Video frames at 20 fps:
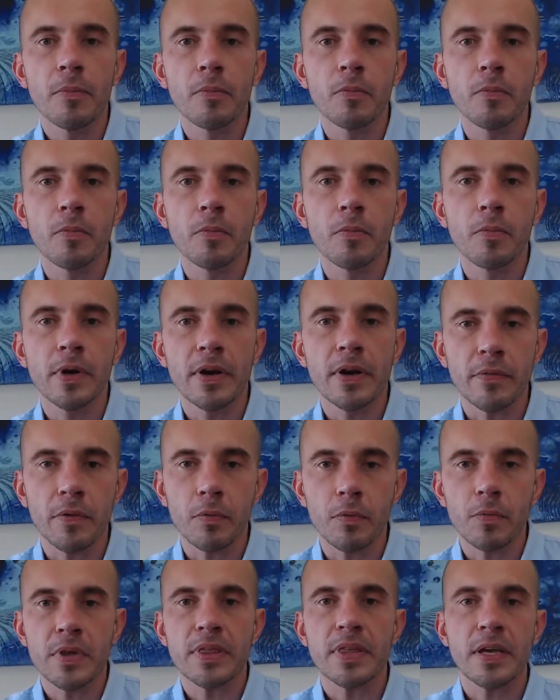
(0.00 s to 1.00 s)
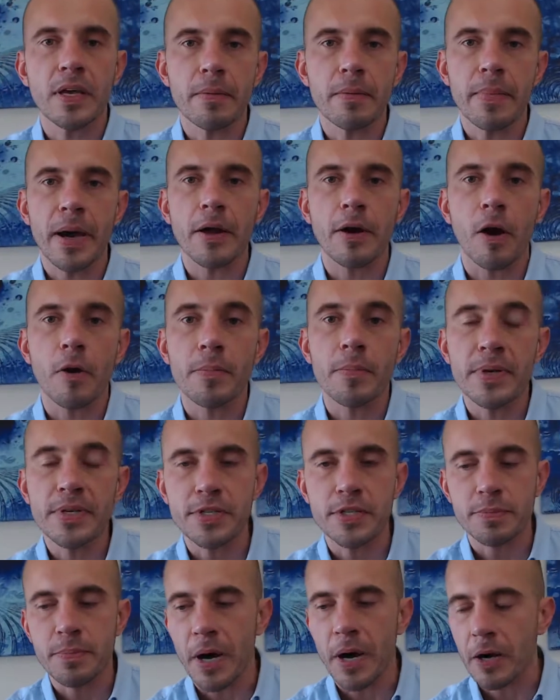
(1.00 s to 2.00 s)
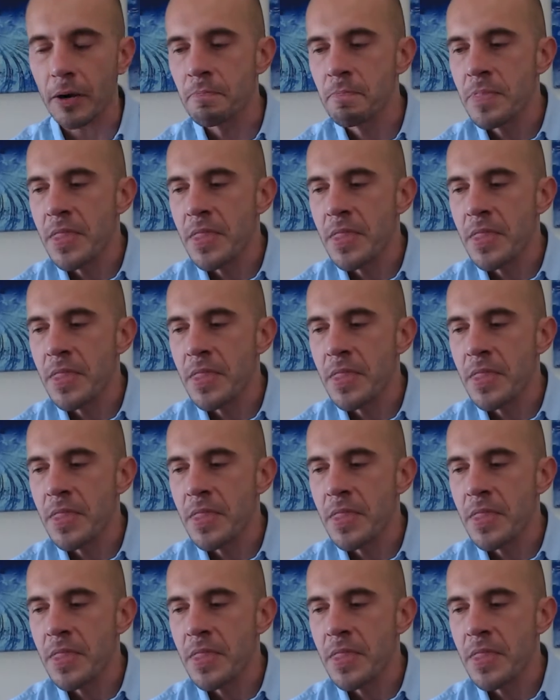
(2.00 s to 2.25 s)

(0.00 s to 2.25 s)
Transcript: whenever we think about our business model.